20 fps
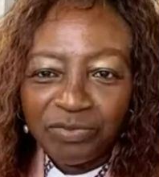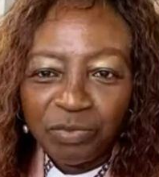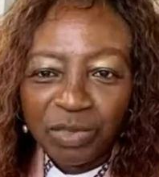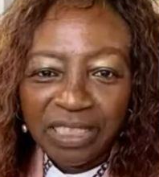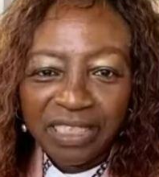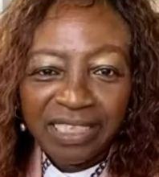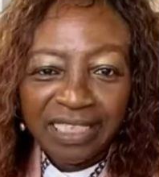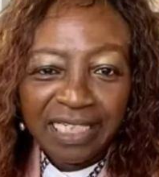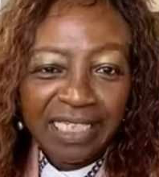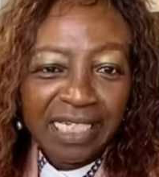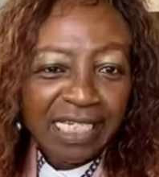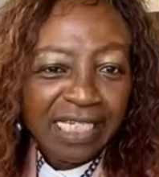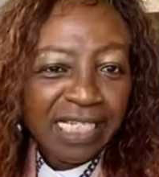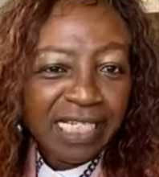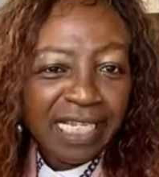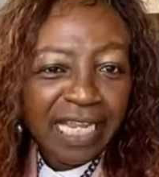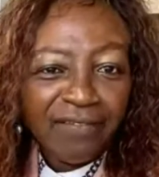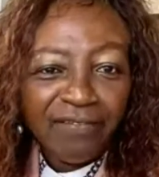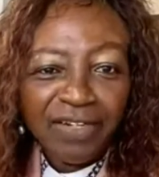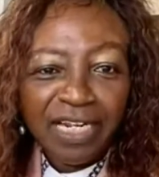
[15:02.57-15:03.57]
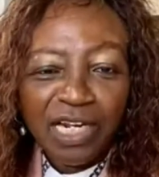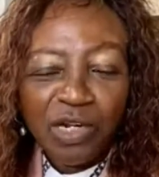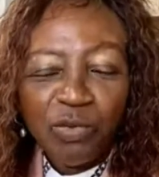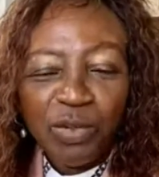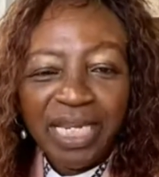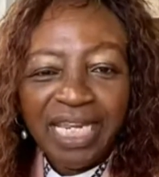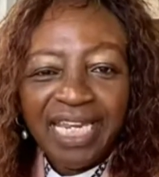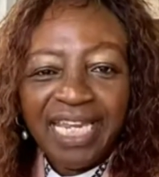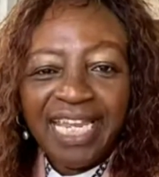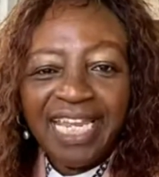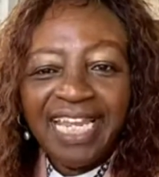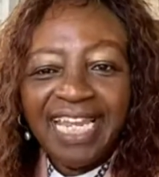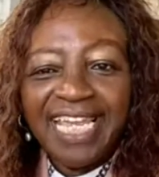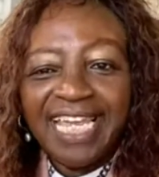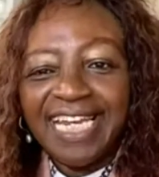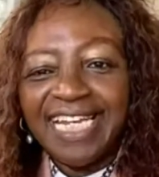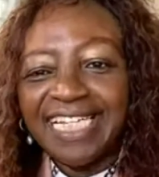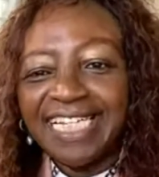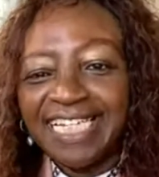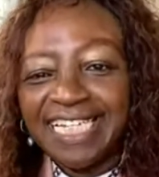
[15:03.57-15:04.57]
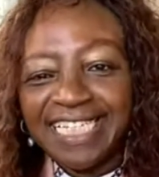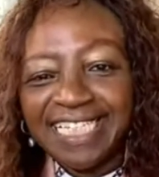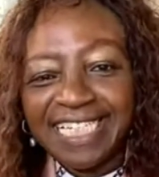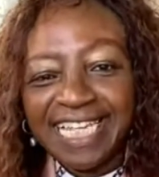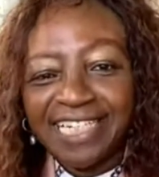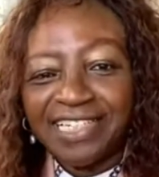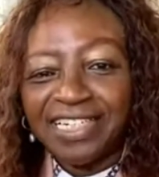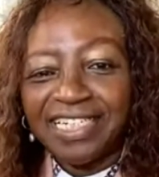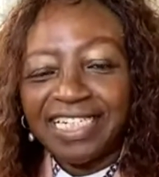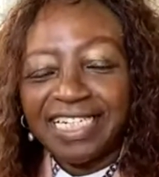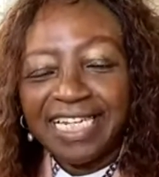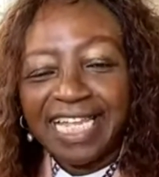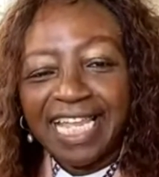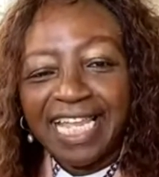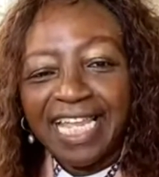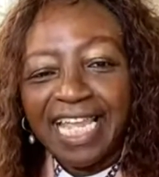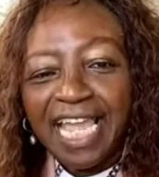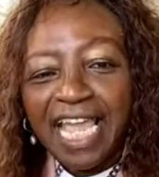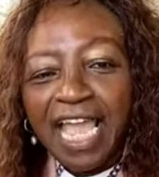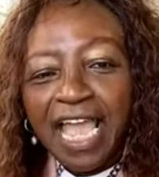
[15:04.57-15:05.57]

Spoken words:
which definitely we can get into this session today.